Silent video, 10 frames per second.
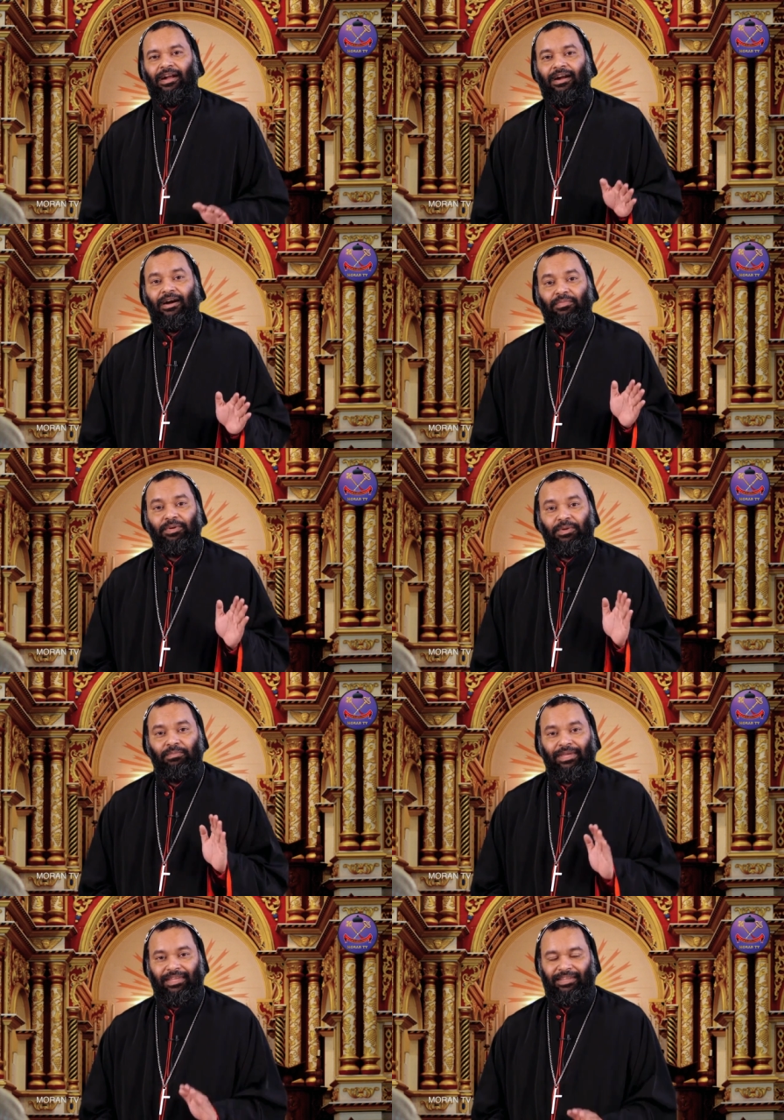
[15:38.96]
Come to
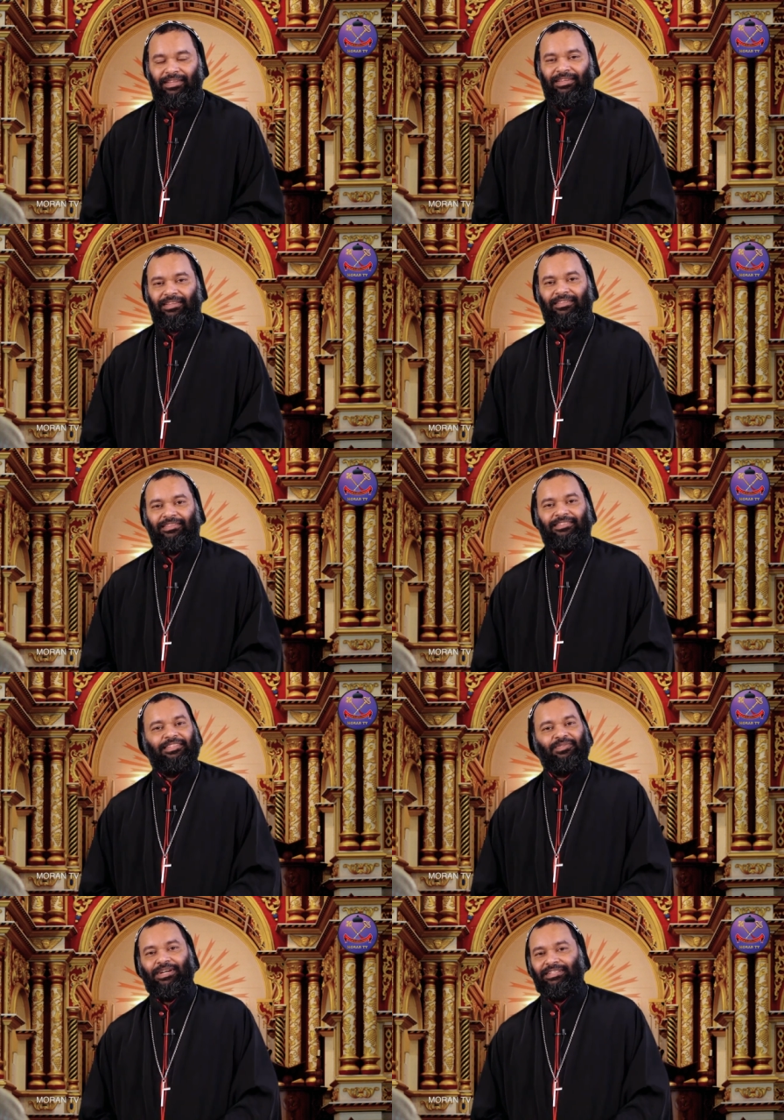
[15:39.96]
me. This
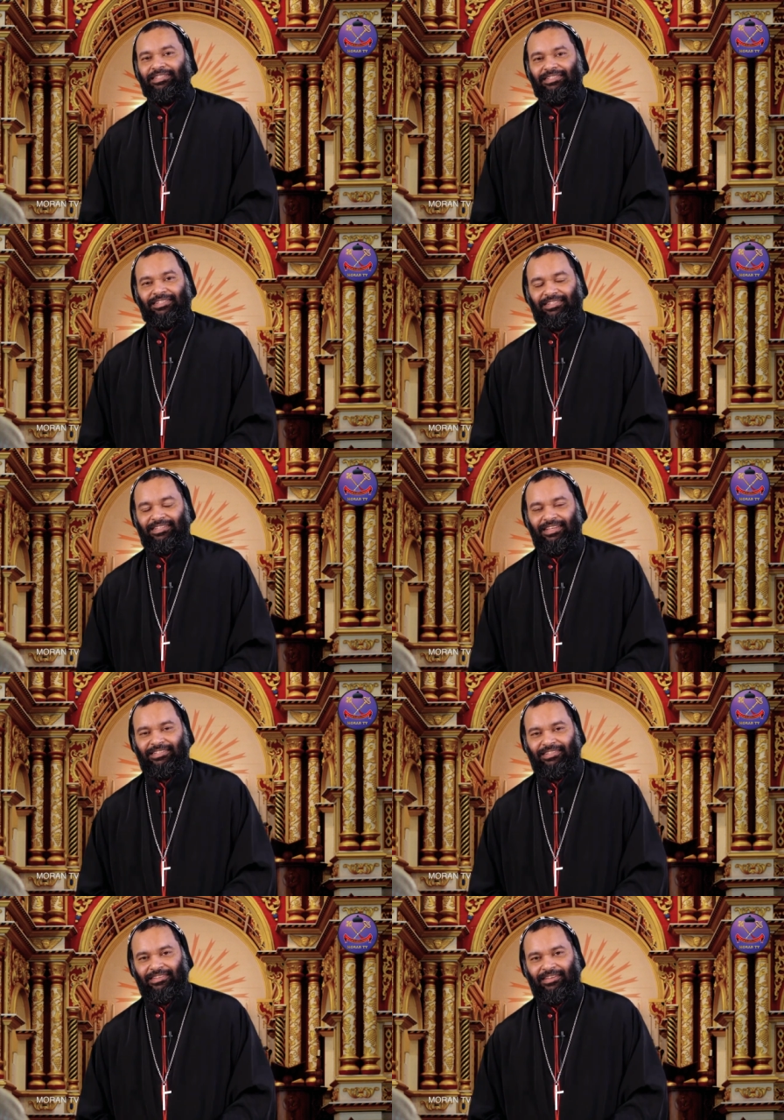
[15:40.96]
is what Jesus
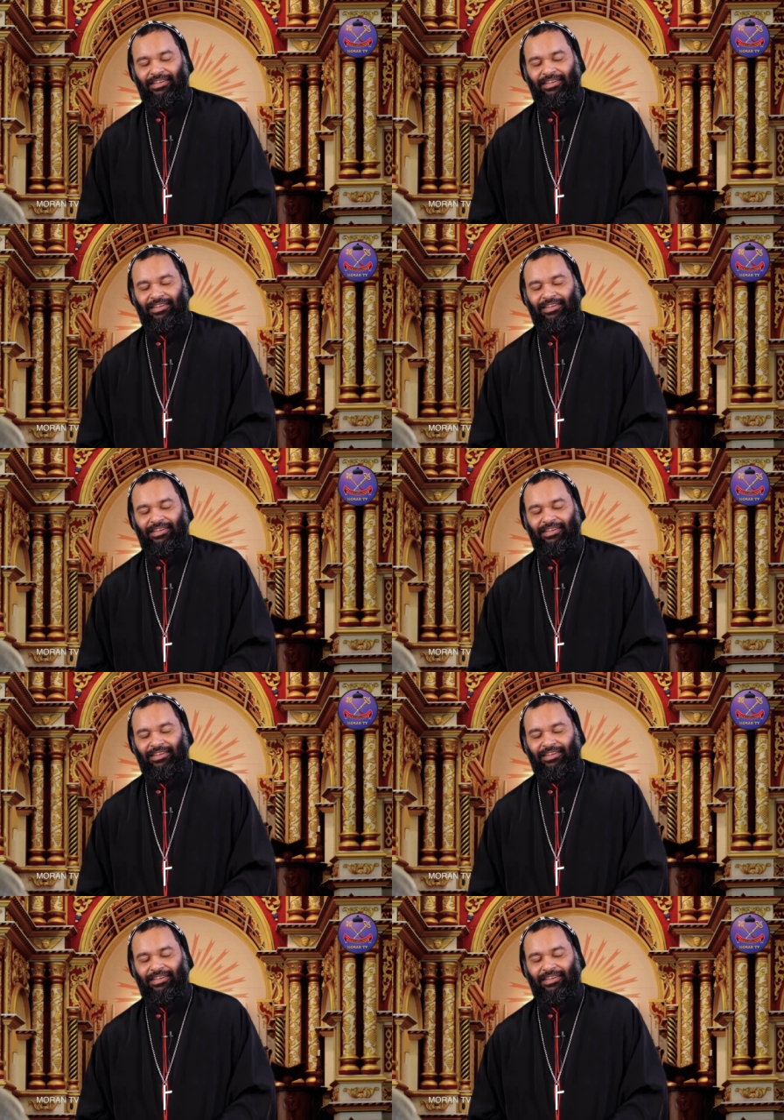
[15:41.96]
says.